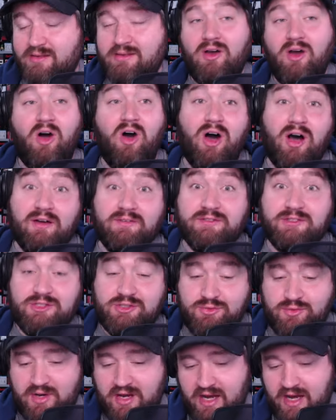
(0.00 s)
off
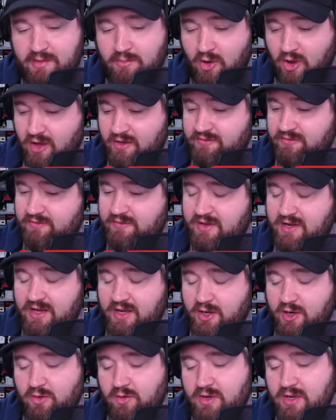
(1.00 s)
stream, off
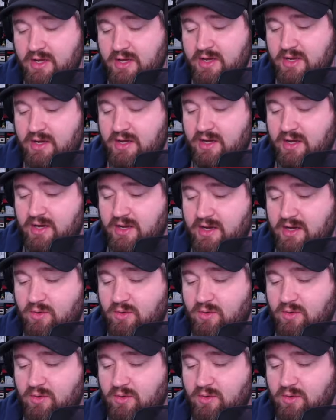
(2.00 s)
video uh,